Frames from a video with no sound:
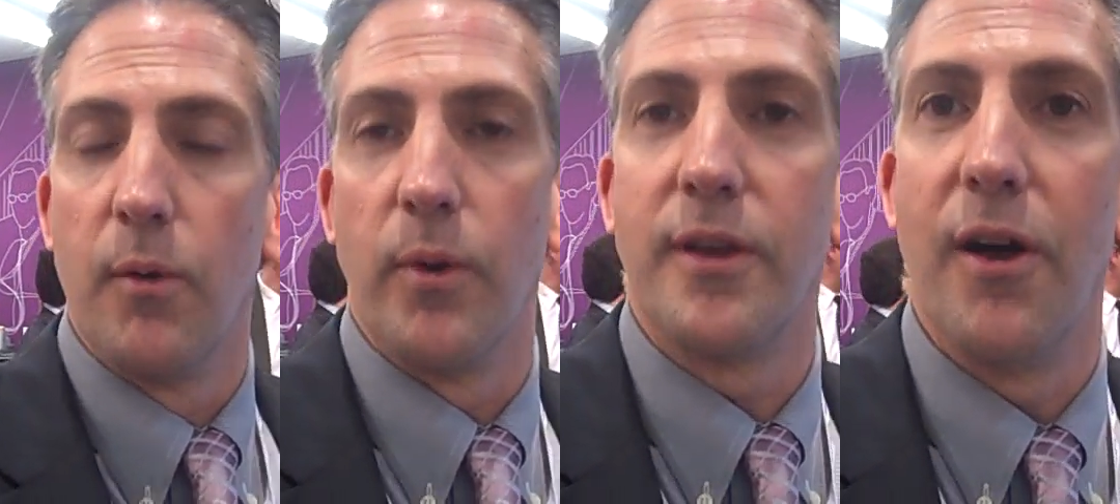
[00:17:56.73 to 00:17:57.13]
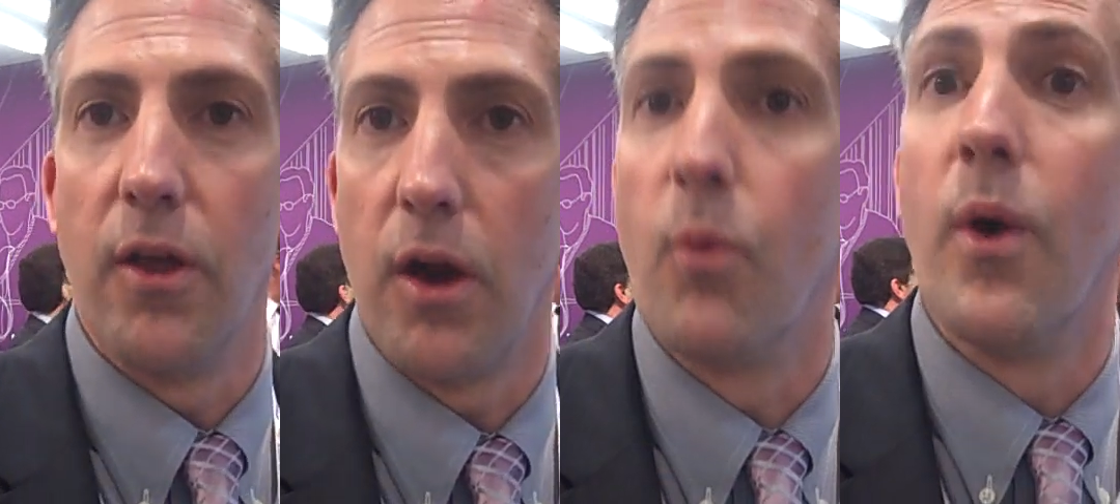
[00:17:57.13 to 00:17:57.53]
We call
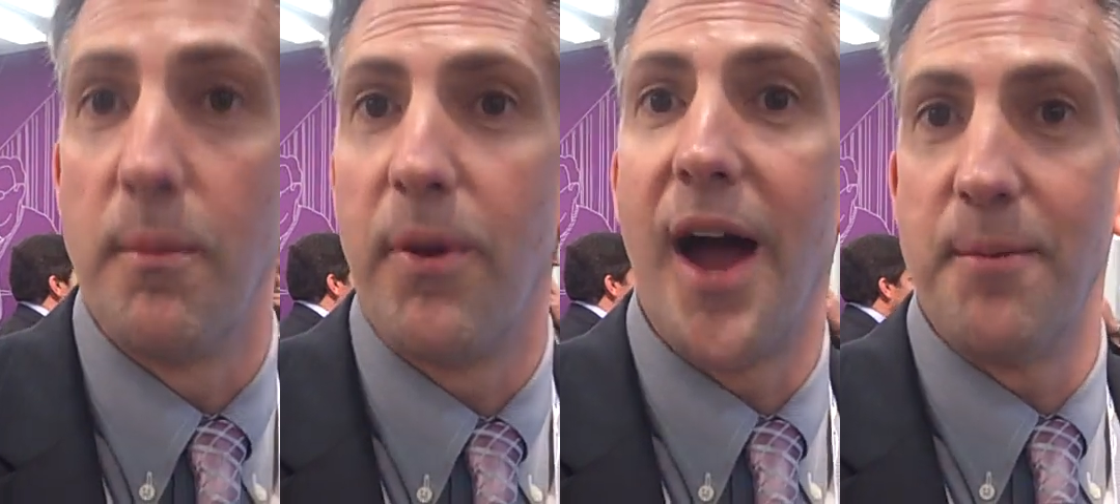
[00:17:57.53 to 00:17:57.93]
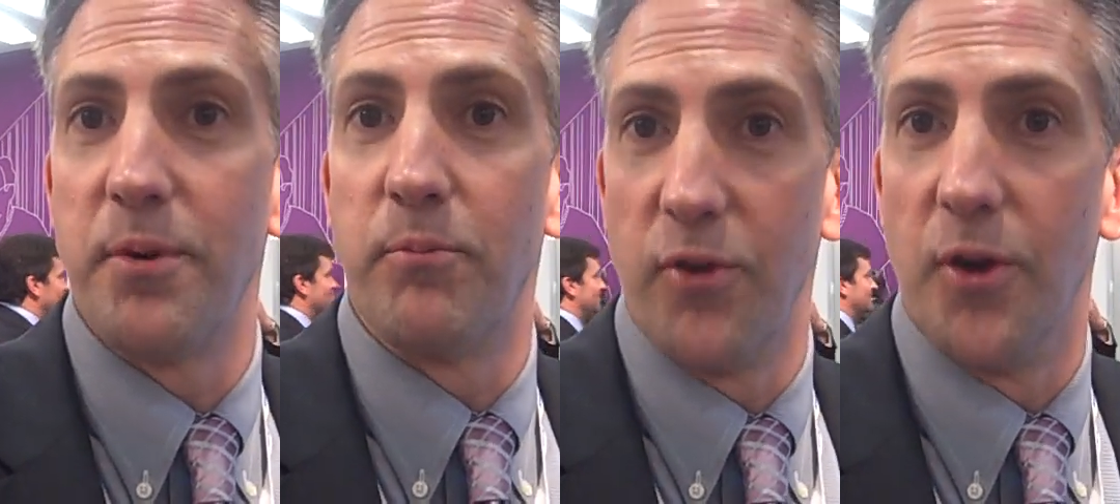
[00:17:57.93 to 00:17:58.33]
it our one pipe
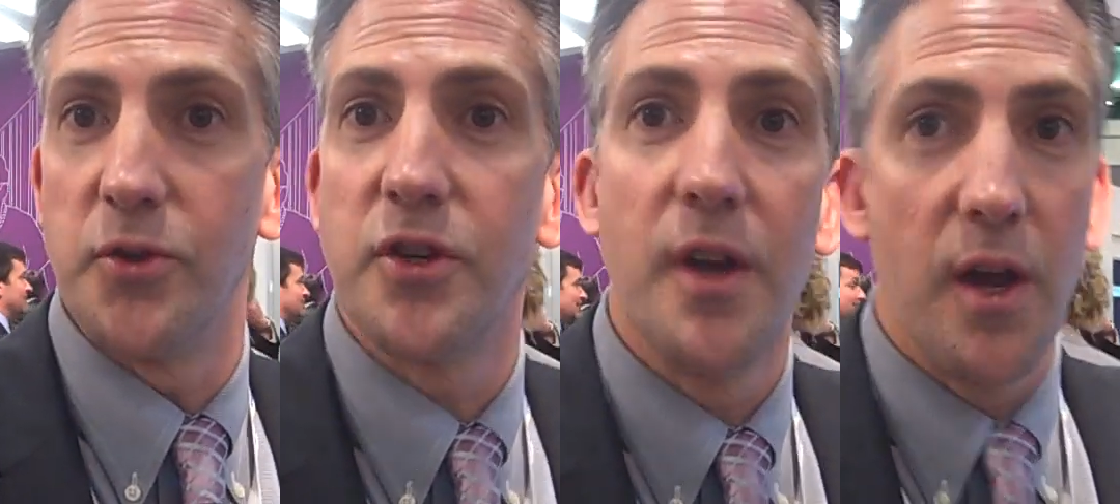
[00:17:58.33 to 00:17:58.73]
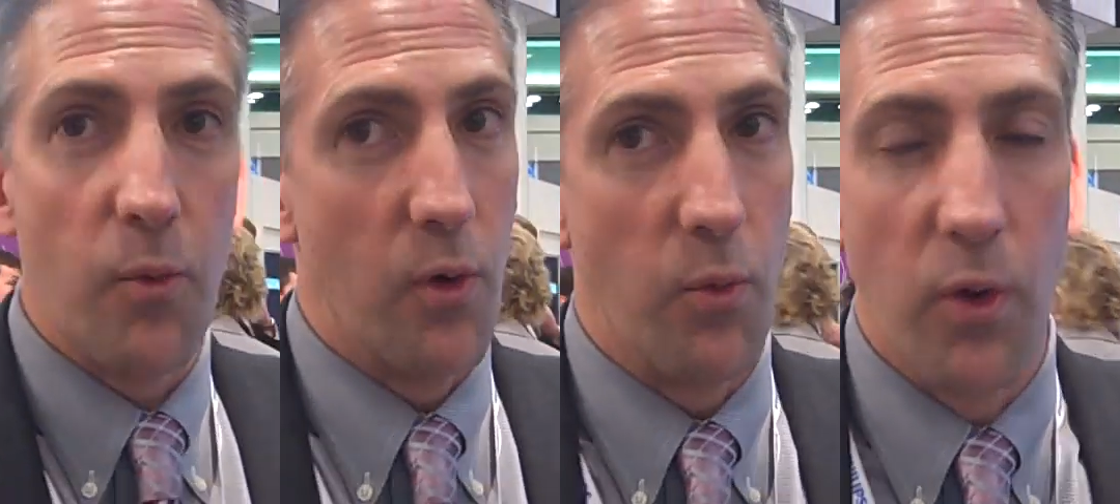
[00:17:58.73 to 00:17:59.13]
approach,
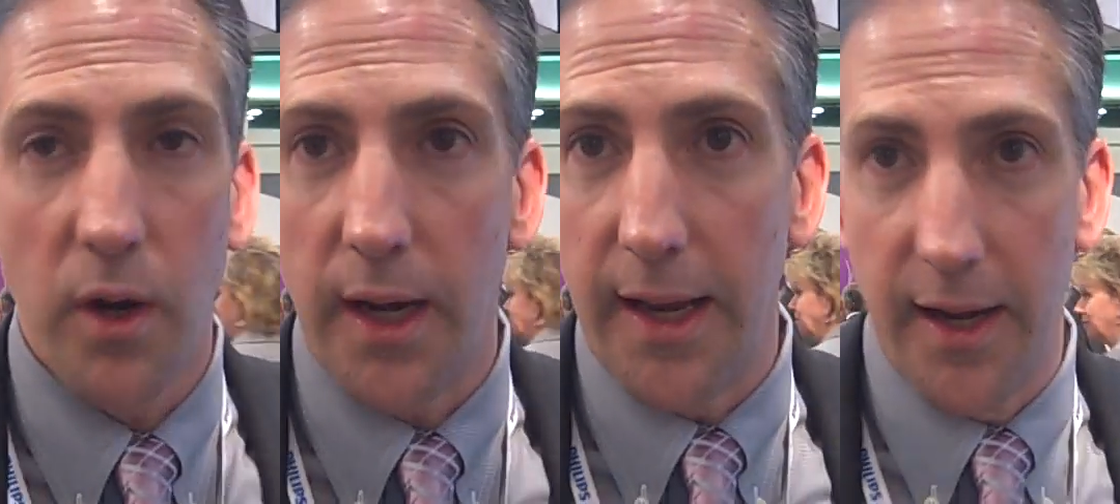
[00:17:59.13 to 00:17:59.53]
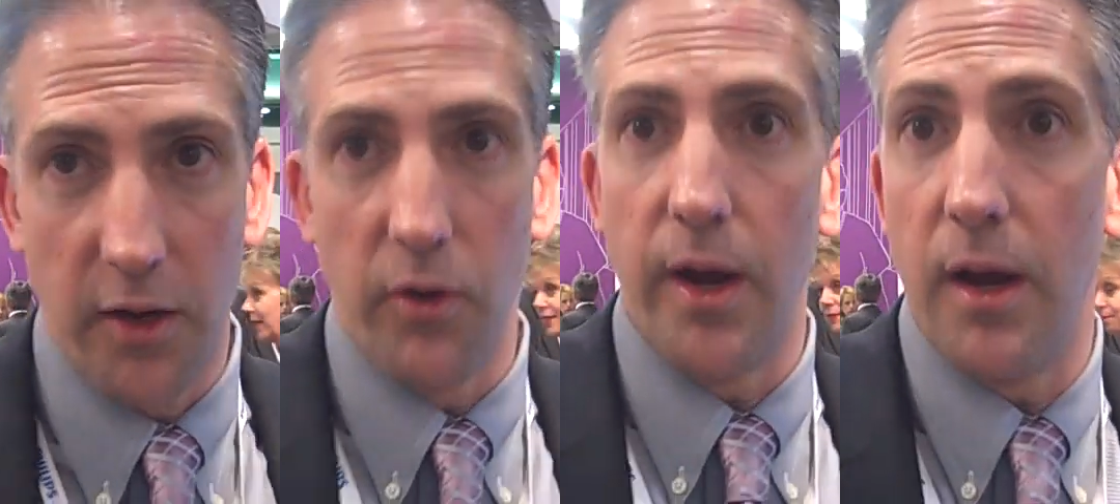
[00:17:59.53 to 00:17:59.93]
where we're going to
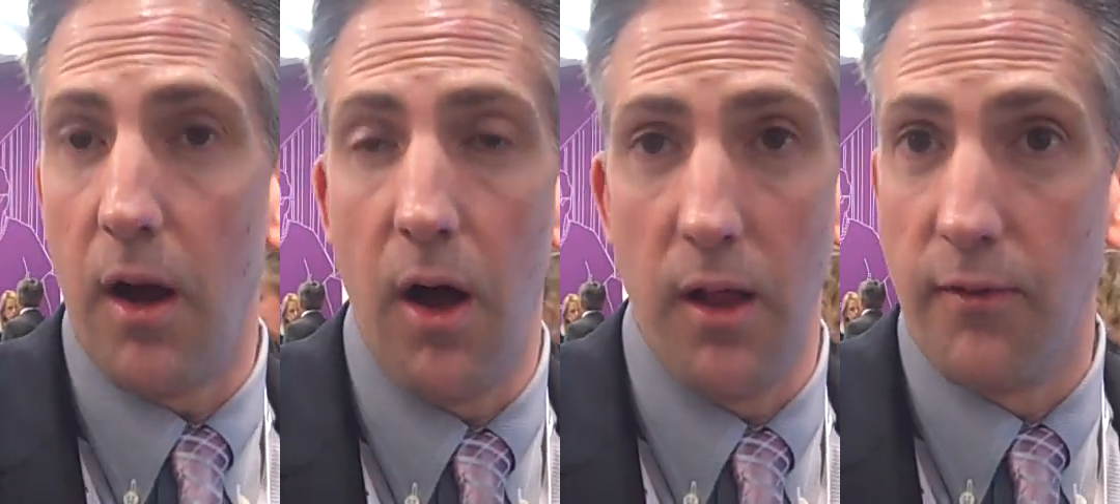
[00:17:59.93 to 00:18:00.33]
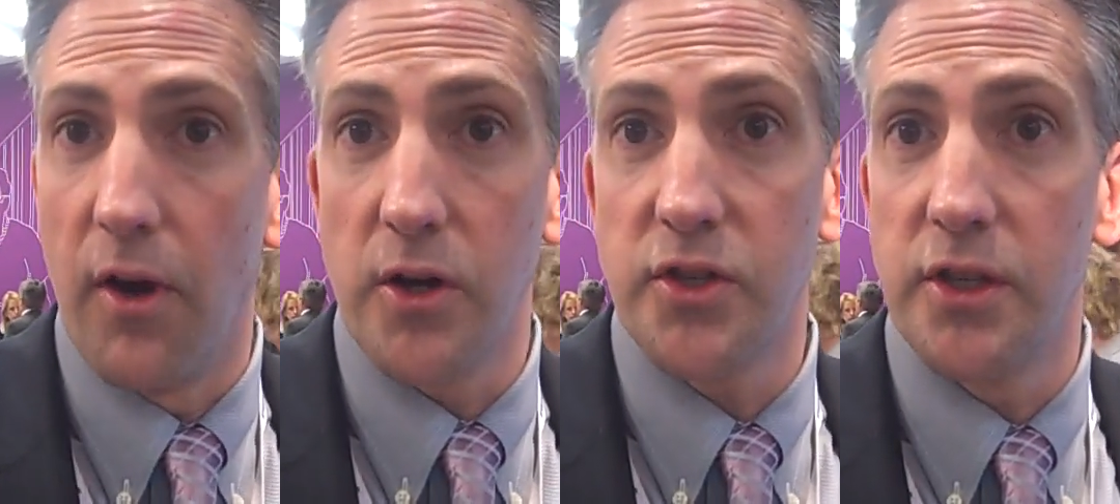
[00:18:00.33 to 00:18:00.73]
integrate all of
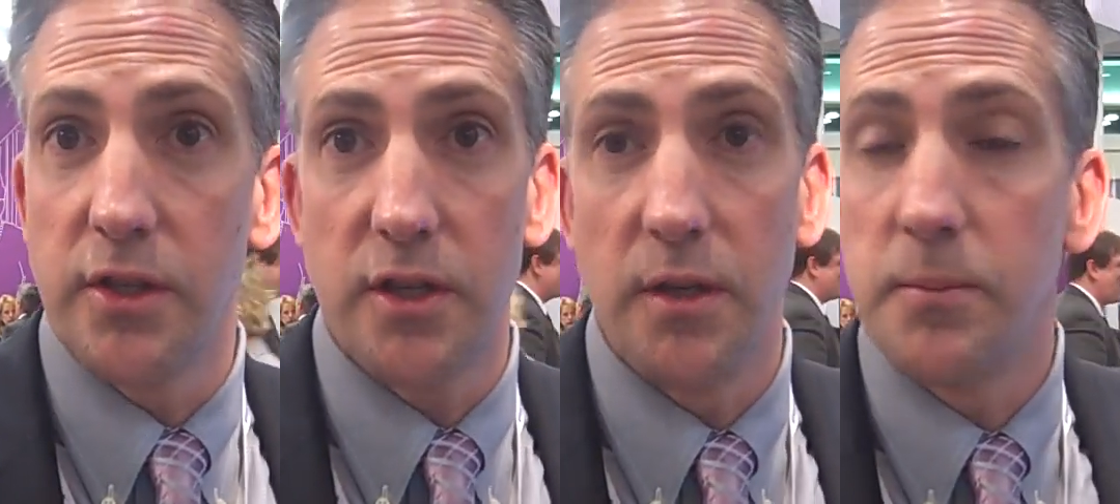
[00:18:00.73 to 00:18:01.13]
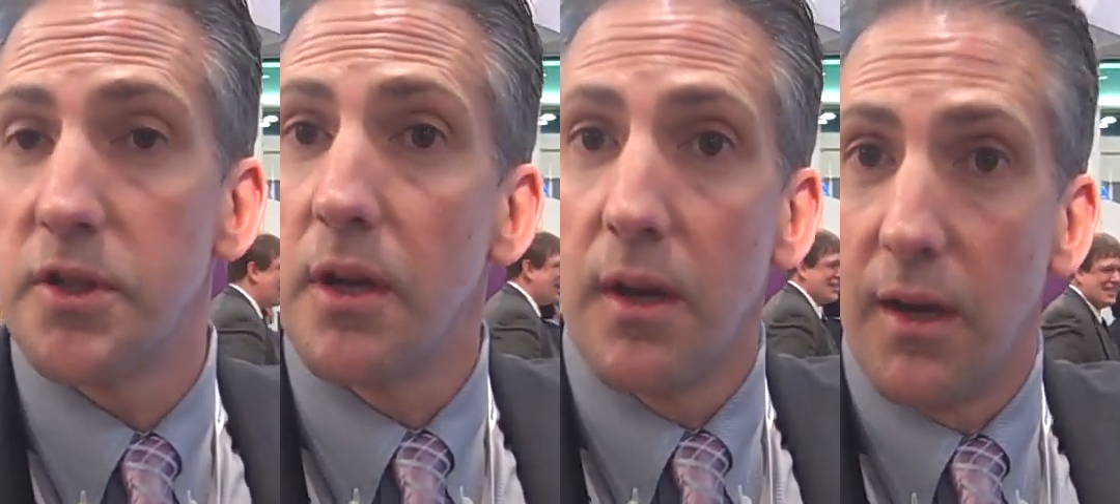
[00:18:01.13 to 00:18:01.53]
our
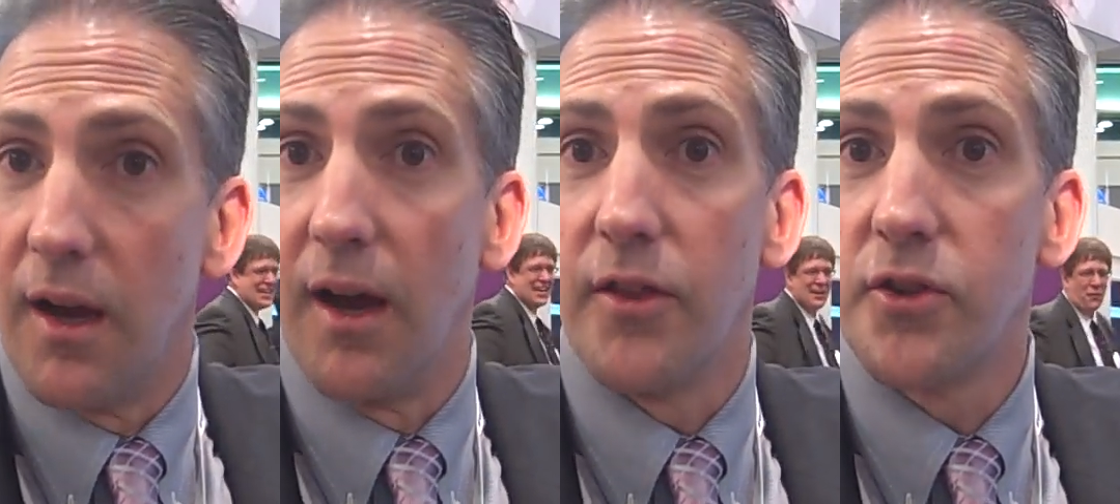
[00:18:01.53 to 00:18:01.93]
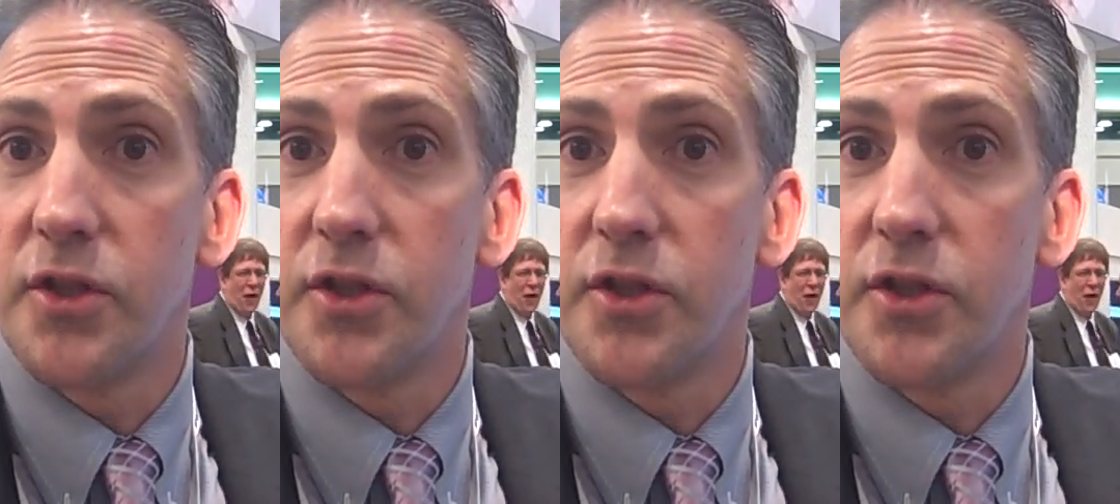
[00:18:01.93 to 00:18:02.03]
systems, other